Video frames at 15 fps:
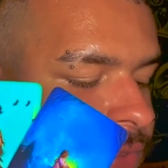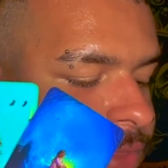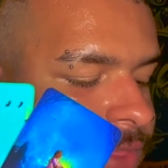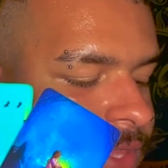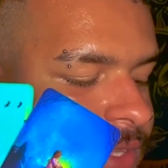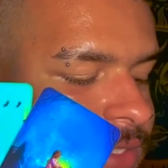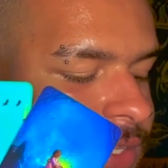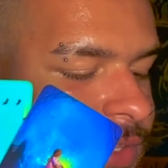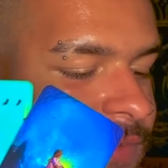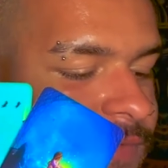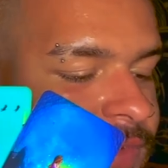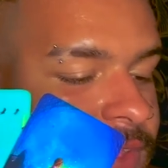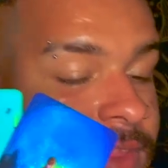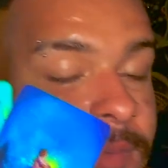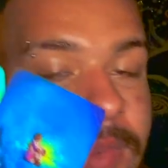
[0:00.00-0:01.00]
the things that you
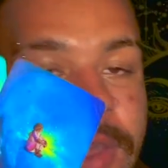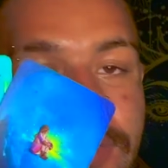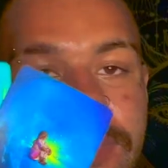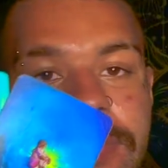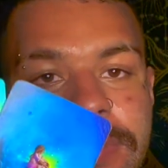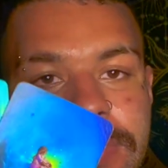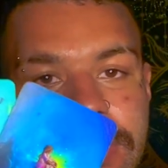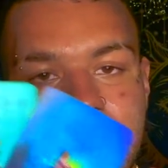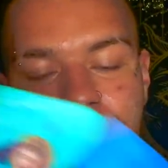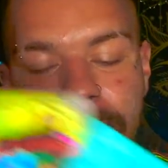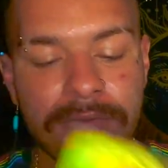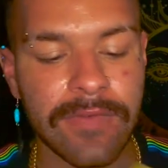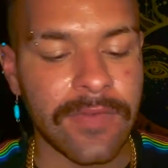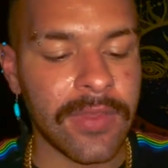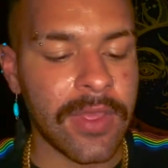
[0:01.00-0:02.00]
feel about
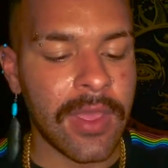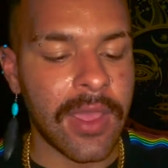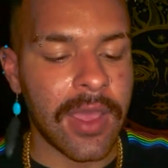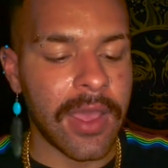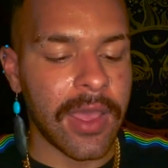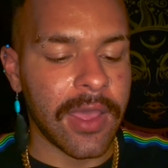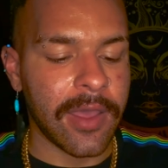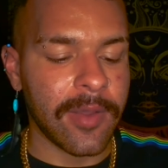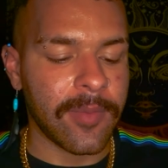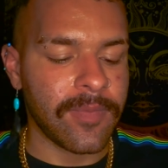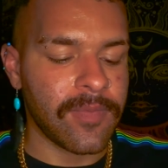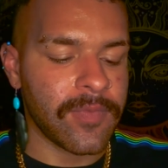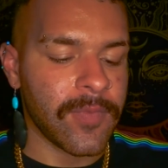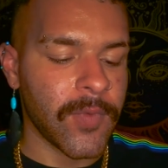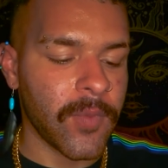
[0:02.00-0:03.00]
yourself,
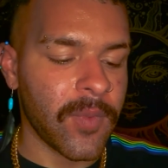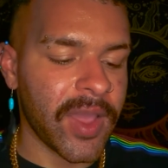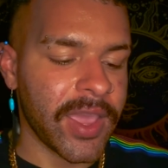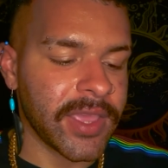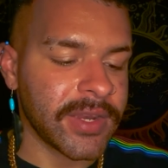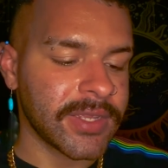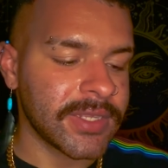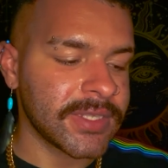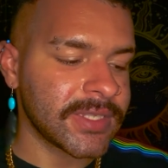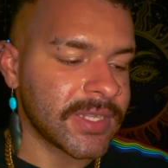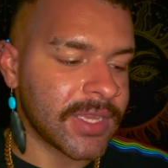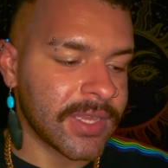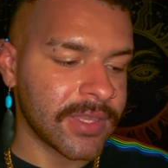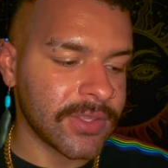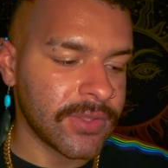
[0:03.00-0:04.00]
why it is
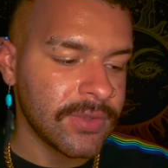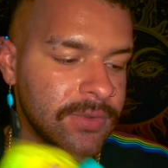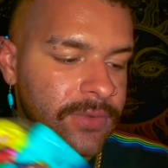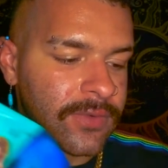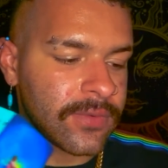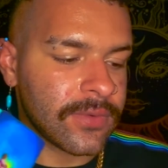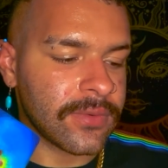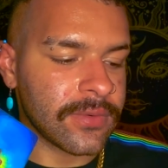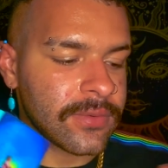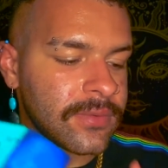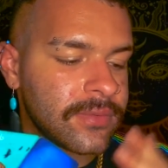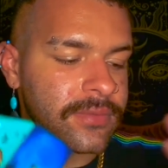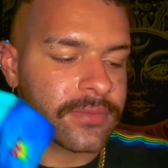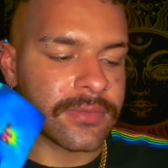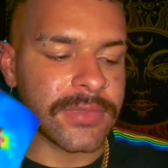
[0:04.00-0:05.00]
that you
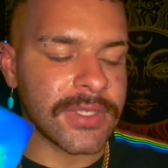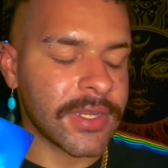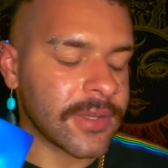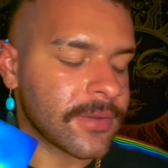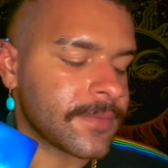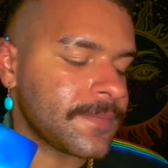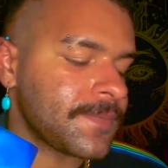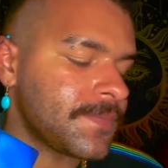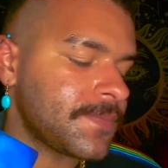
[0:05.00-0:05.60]
know,